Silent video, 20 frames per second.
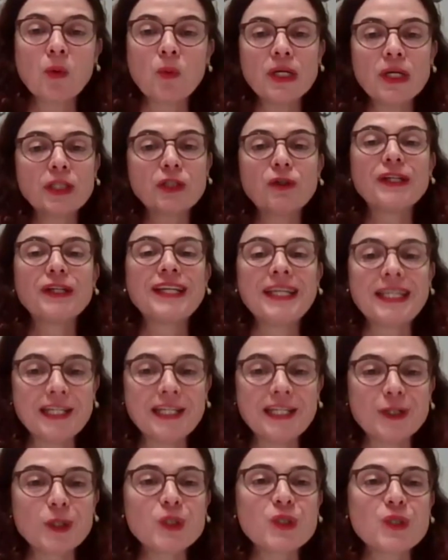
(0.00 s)
We're talking
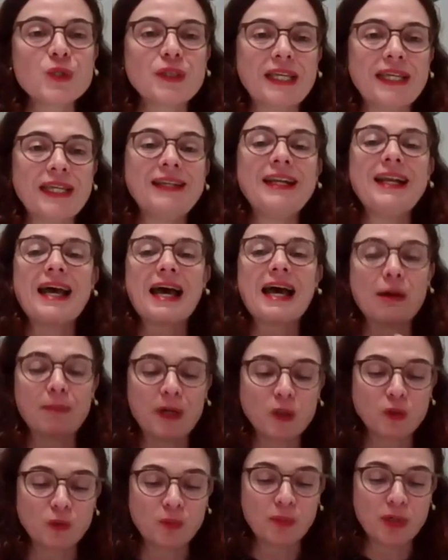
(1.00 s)
here also then
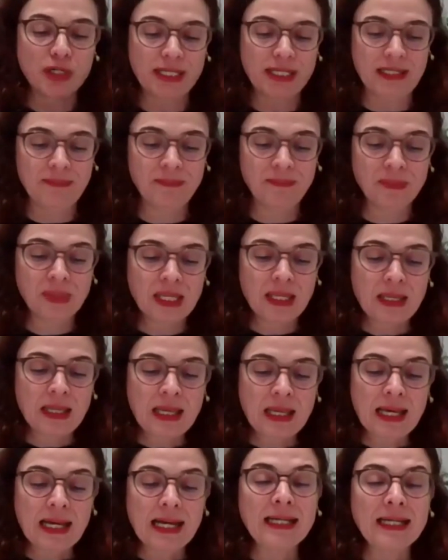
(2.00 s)
about money.
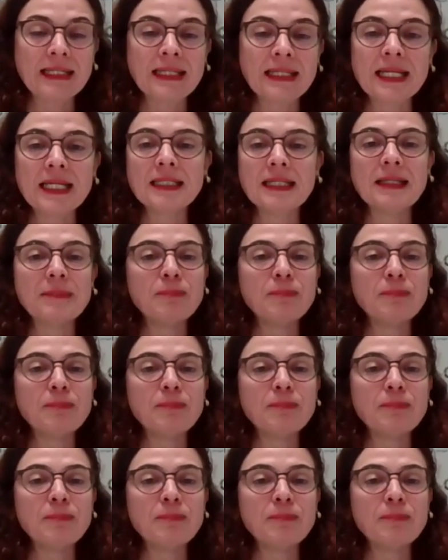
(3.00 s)
And